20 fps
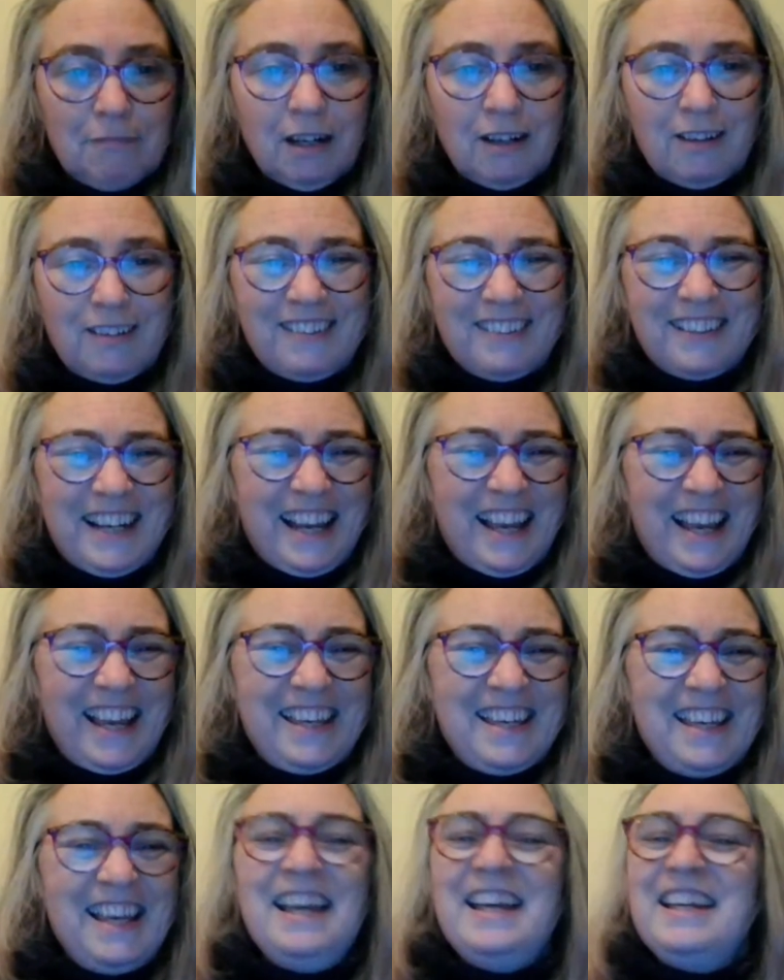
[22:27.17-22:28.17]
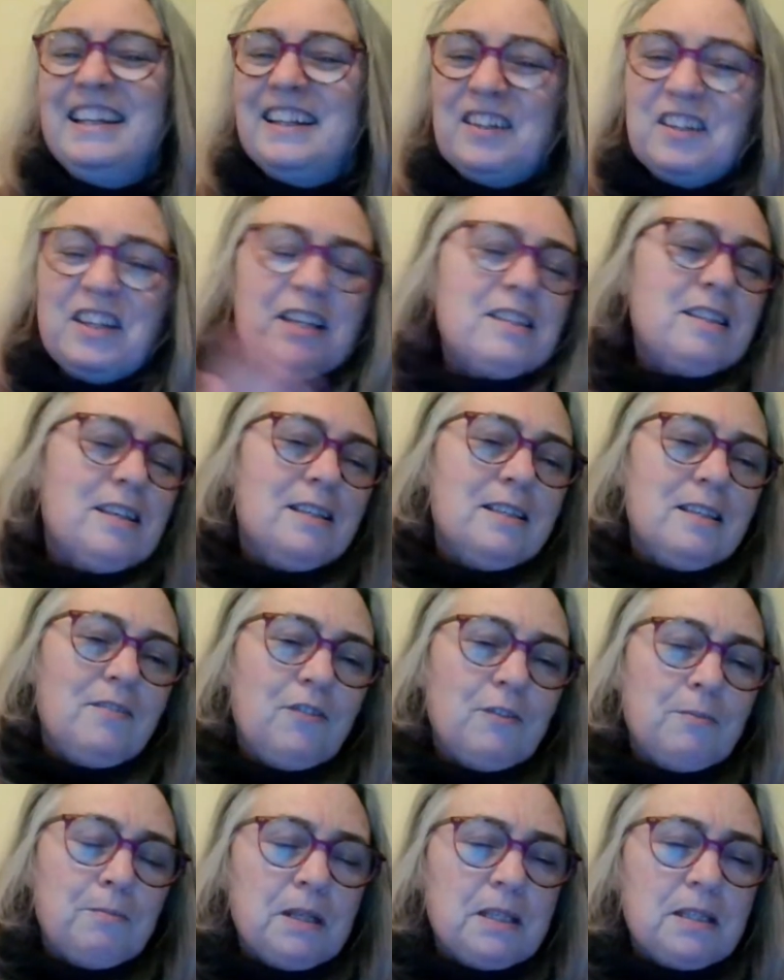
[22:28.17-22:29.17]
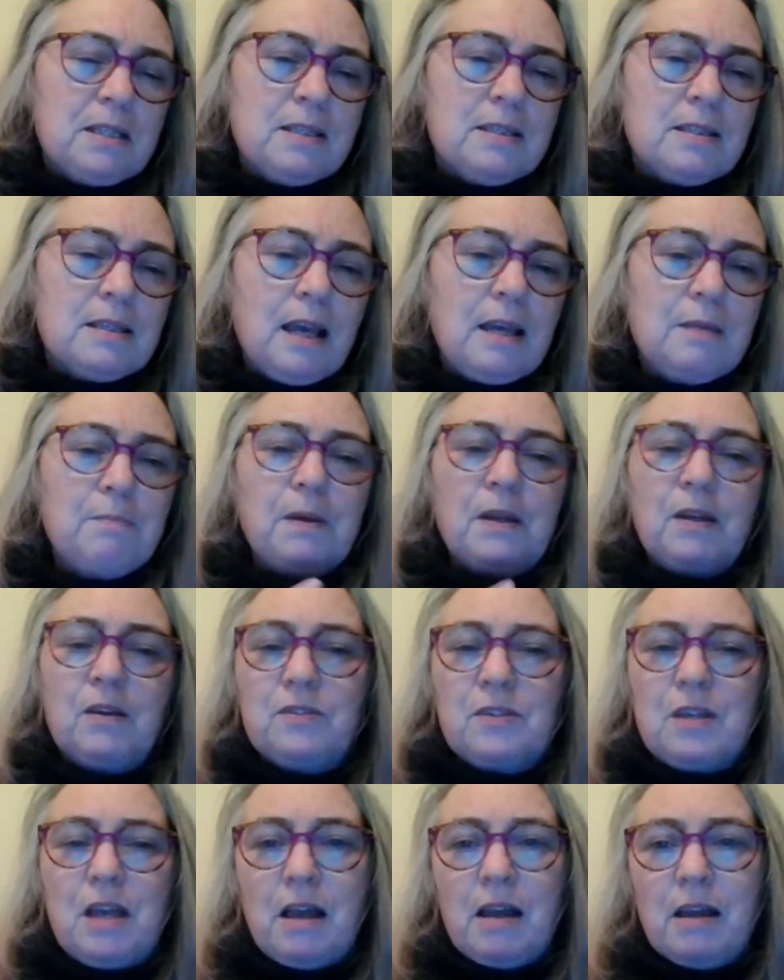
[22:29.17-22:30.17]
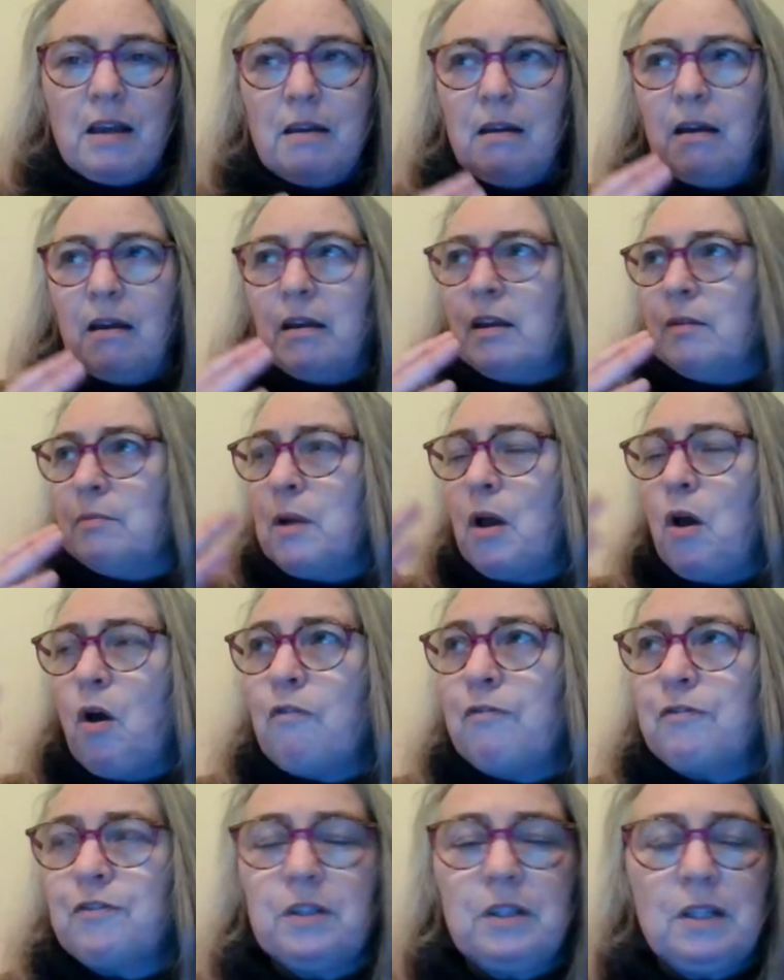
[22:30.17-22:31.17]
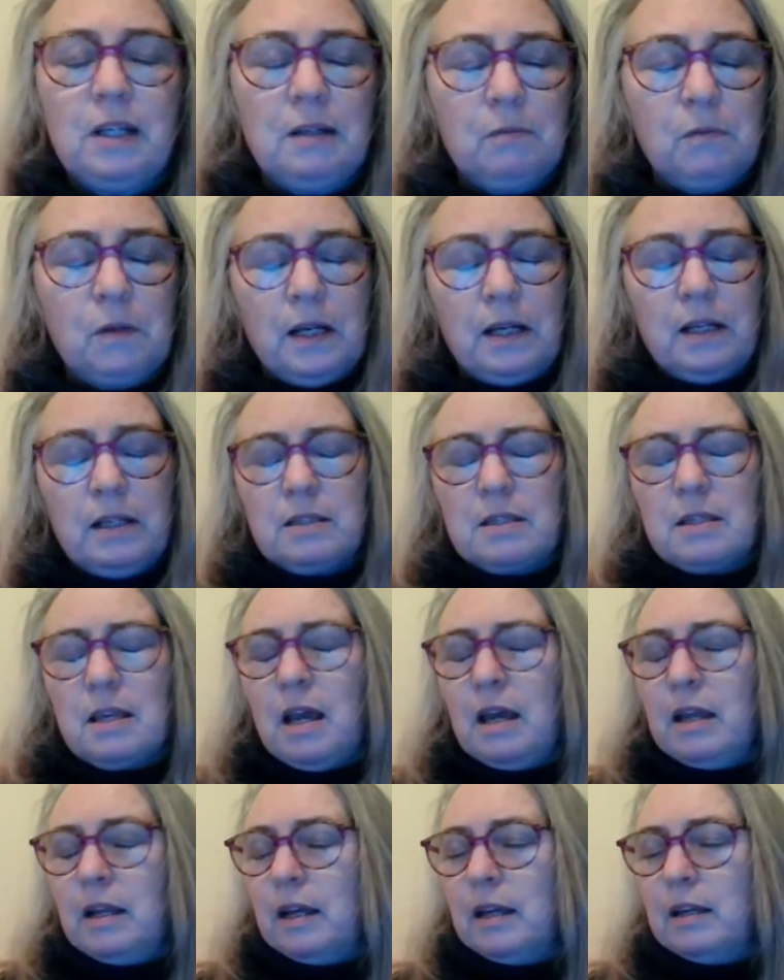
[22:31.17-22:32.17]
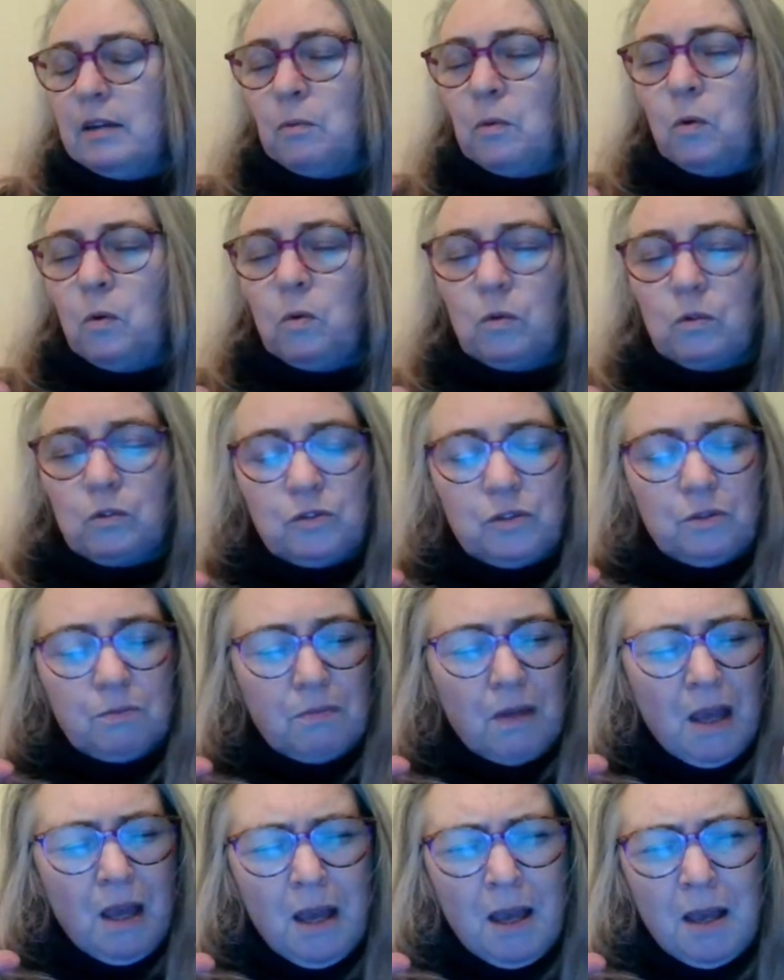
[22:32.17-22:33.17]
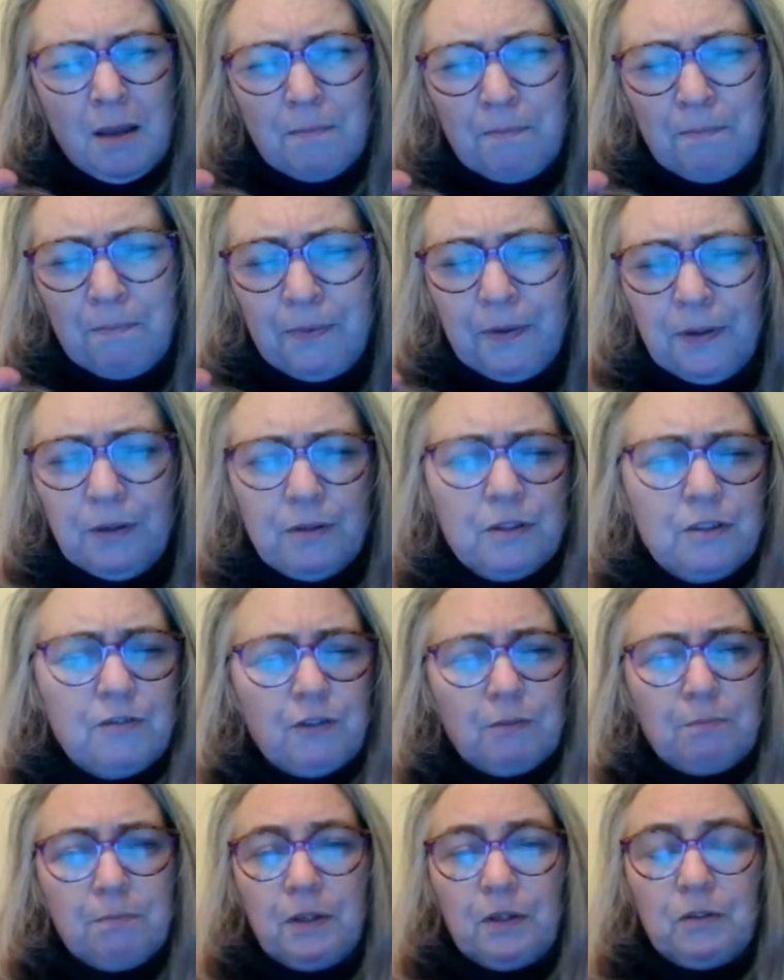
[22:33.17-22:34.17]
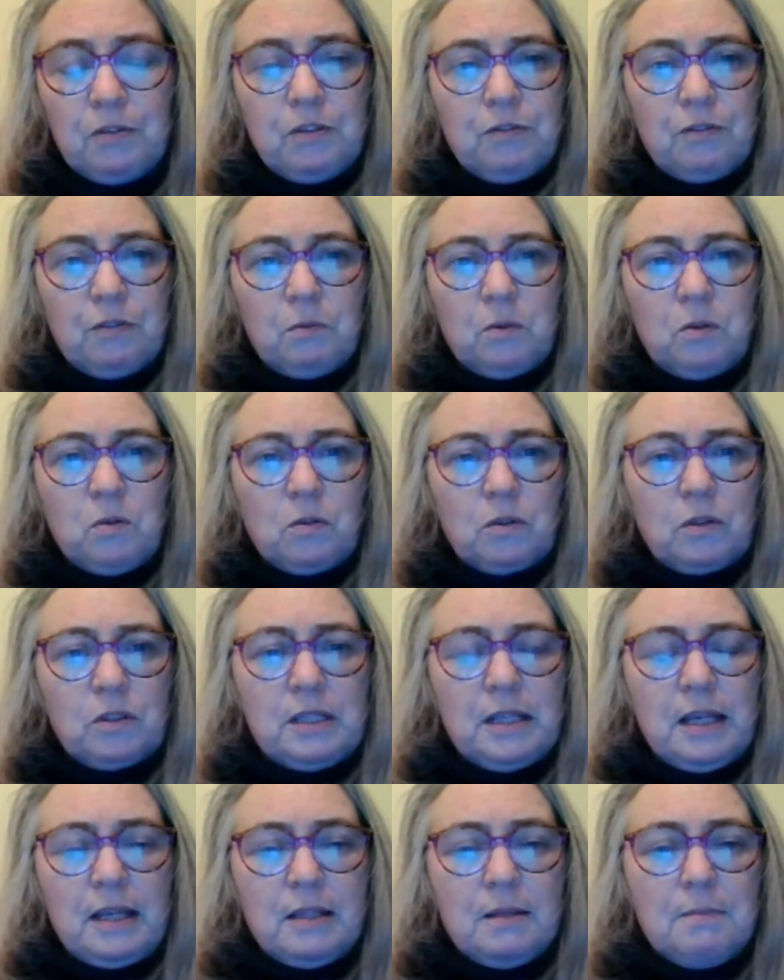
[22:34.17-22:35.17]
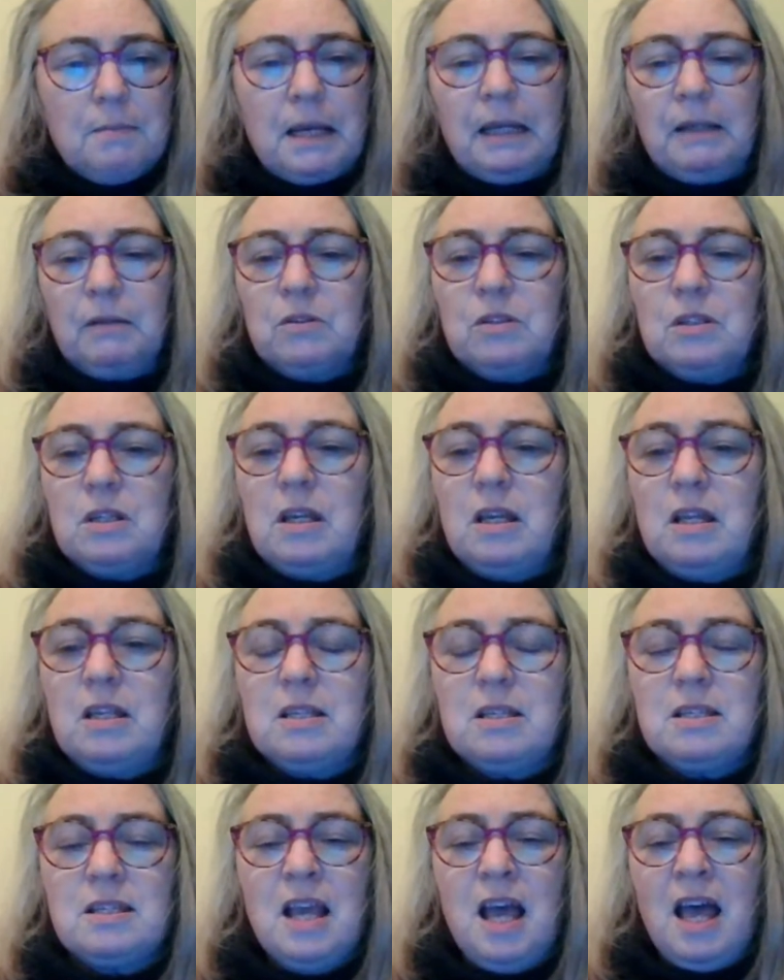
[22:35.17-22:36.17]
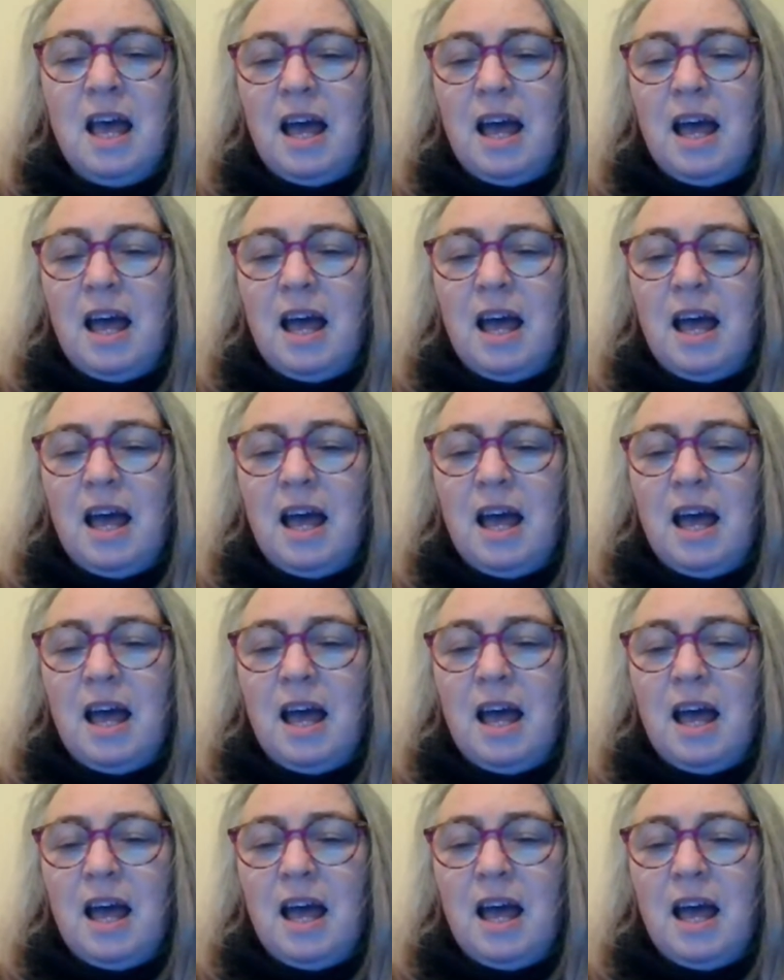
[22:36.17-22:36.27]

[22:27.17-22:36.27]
Okay, now that's easy for me to say because I often in Wales, and I walk some beautiful walks in the mountains,